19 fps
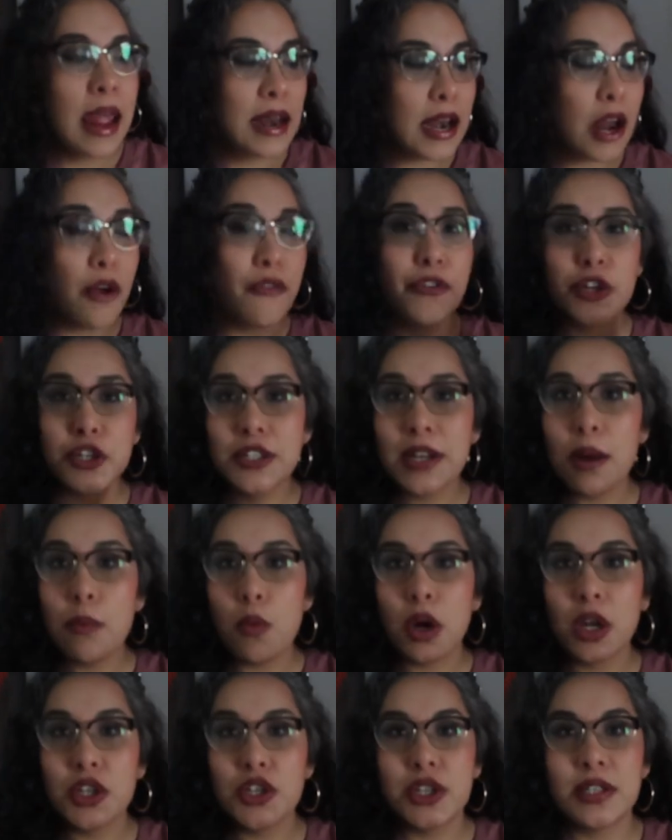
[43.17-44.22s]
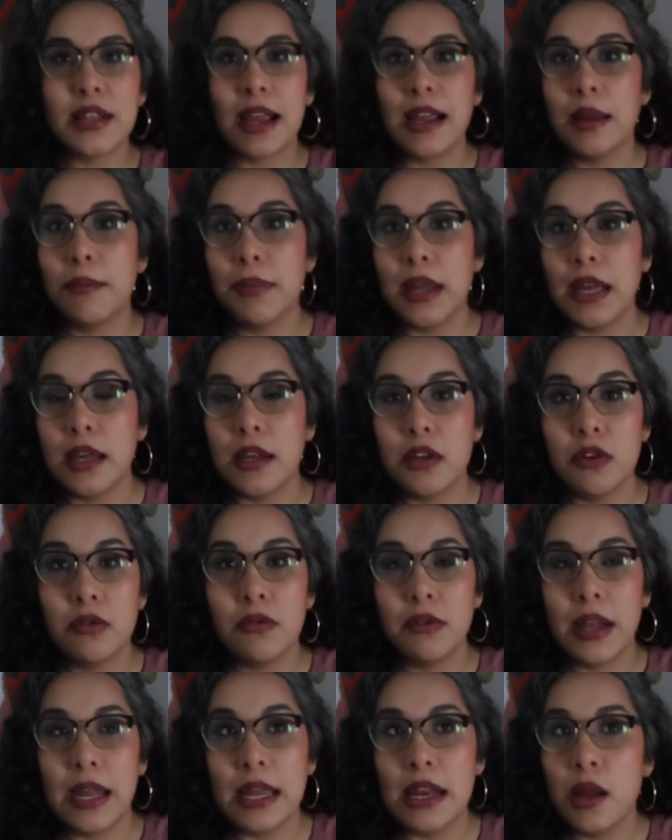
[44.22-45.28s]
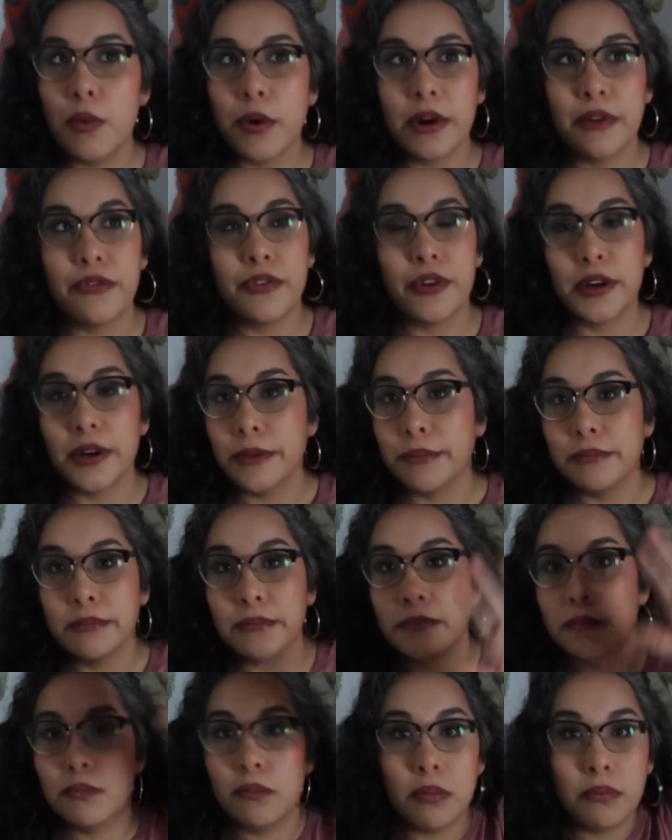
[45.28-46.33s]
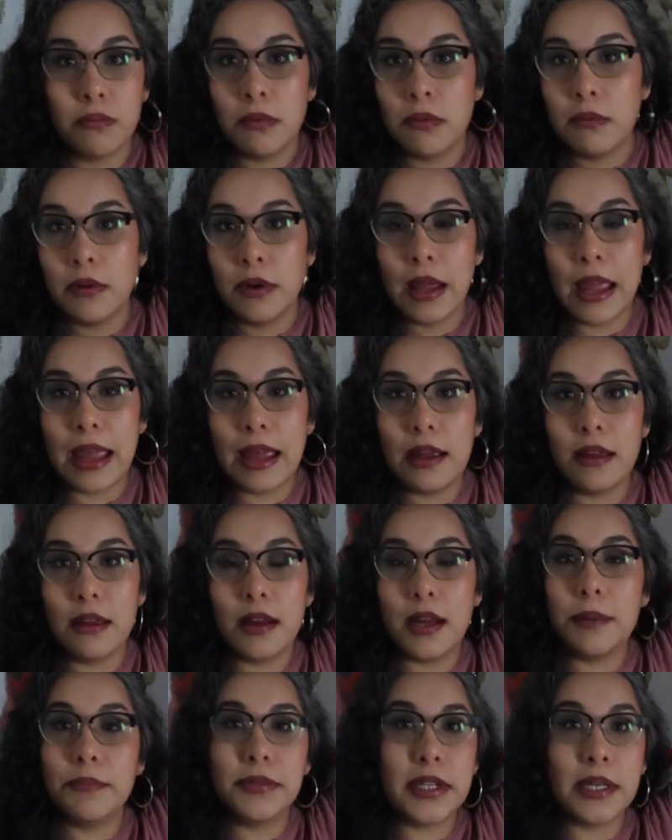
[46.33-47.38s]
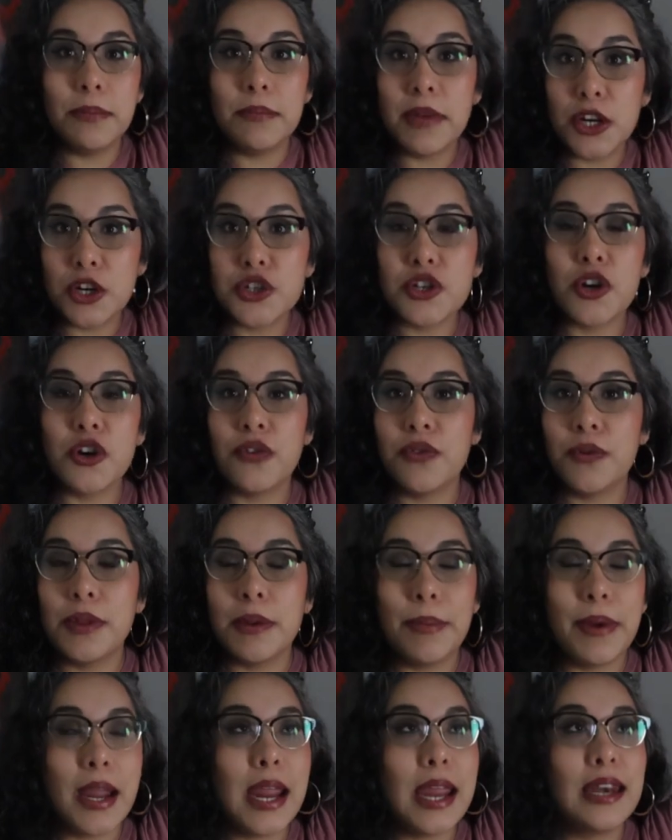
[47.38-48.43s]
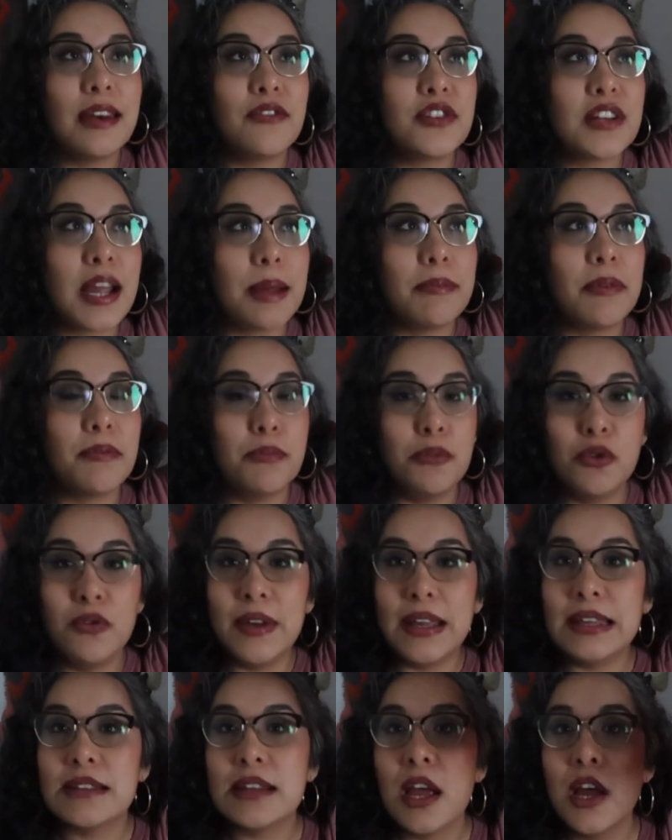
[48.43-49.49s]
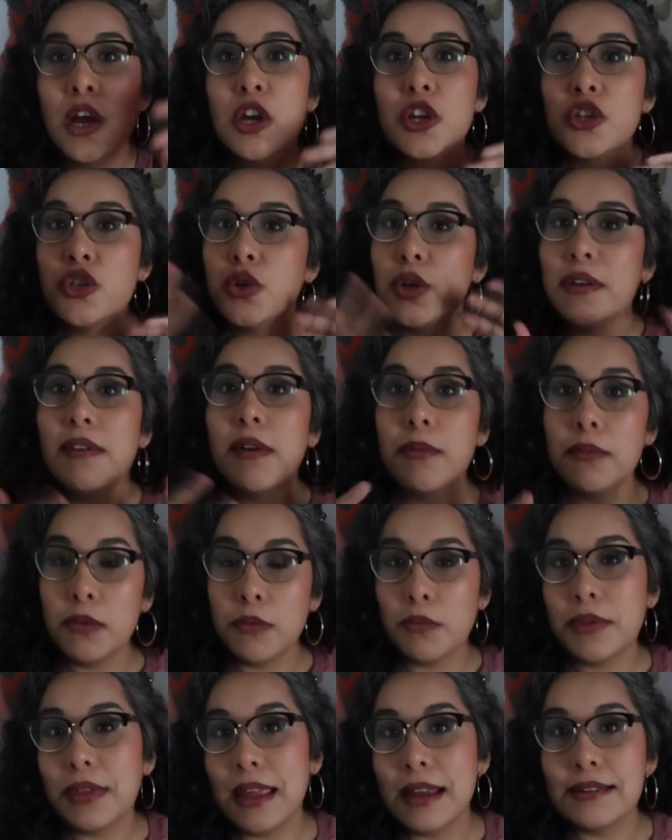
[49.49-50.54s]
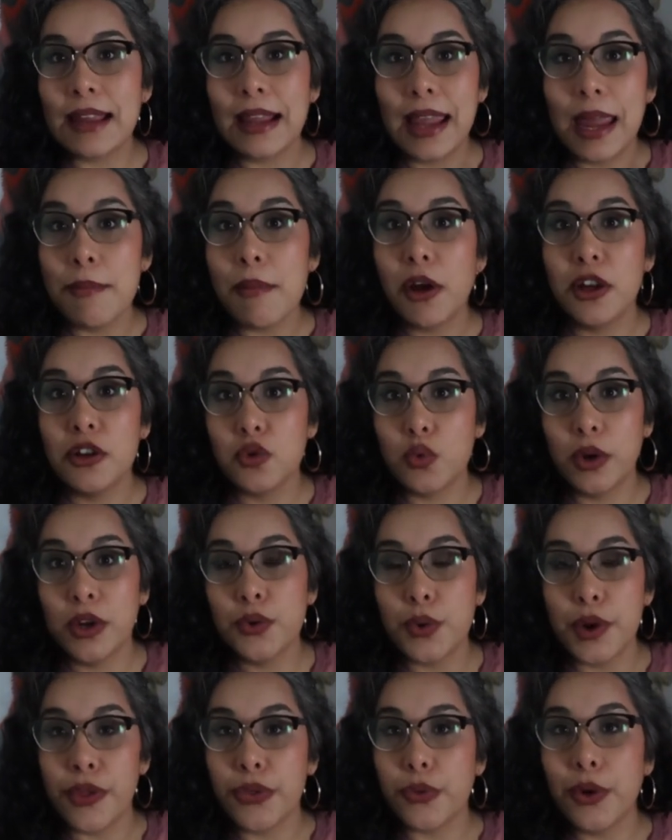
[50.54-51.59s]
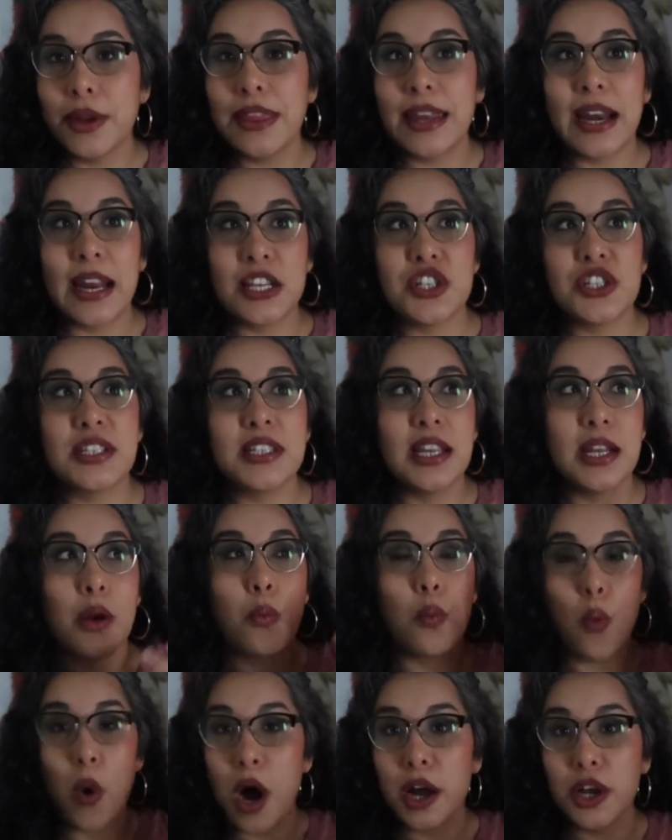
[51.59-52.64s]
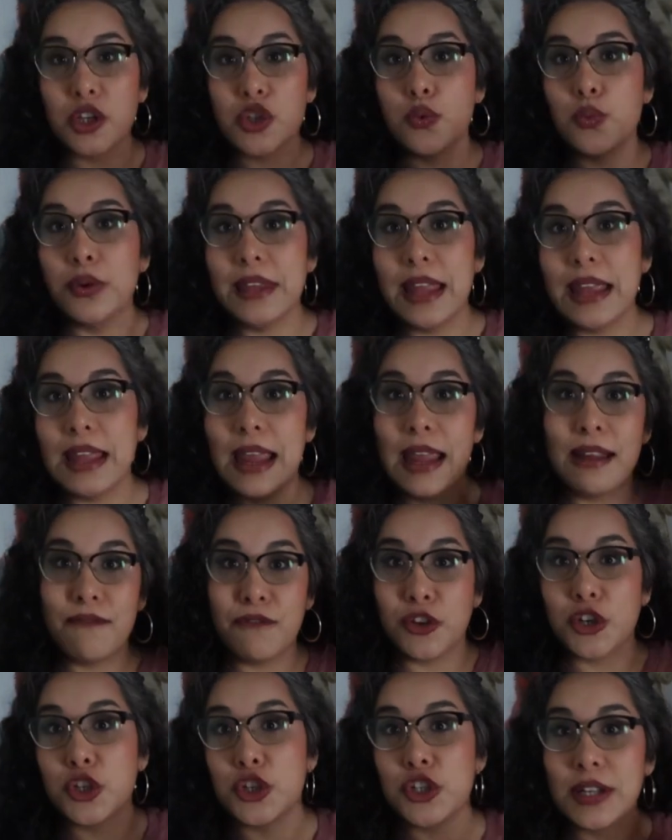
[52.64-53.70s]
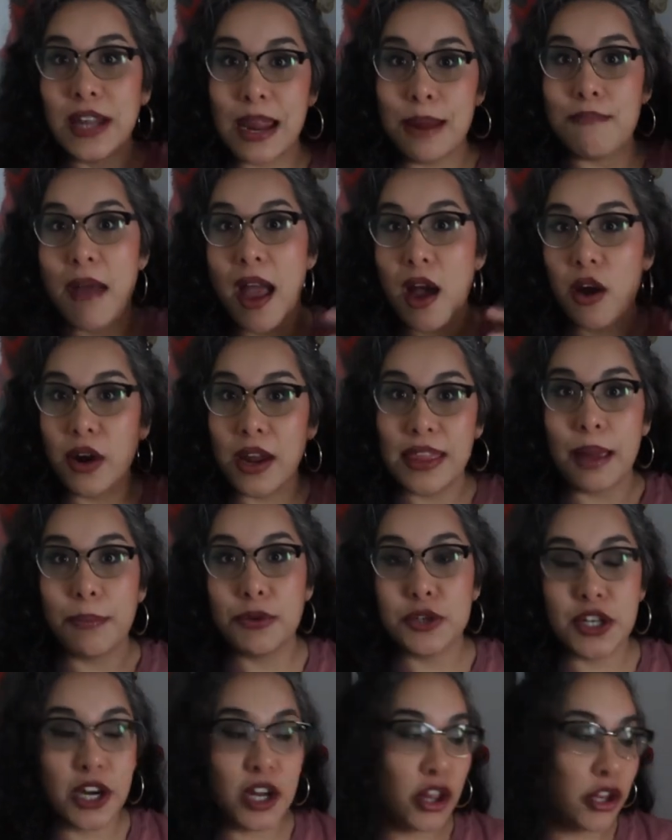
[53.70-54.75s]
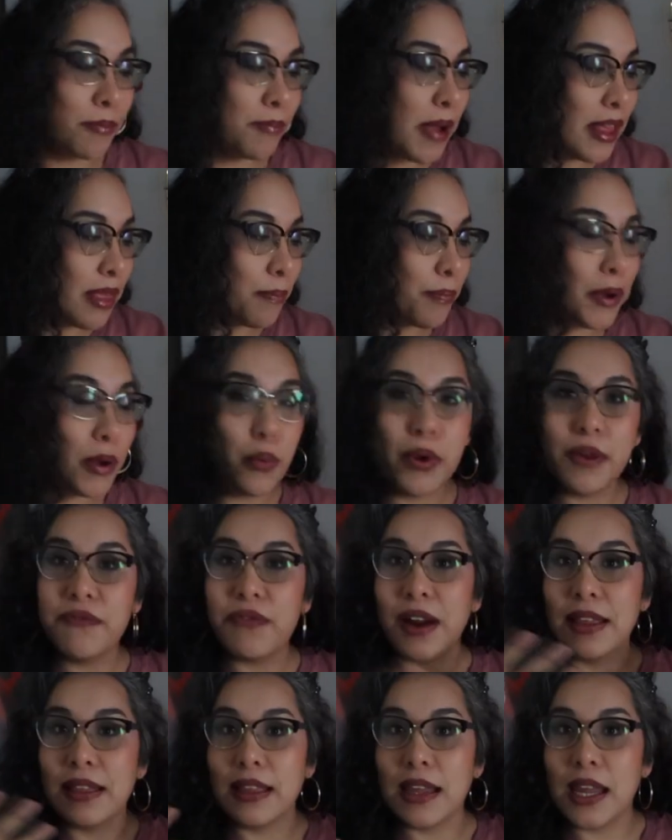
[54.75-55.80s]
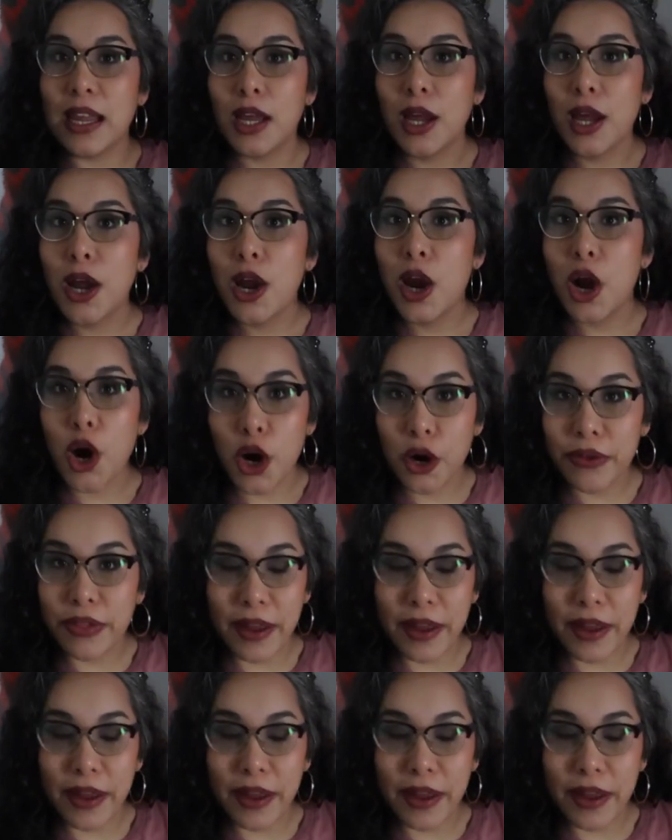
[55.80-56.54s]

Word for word: Now, first time watches, that could be anywhere from umpthum years ago from the beginning of time of movies to even things that came out in 2023 that I just didn't watch when they first came out in that particular month, but we finally are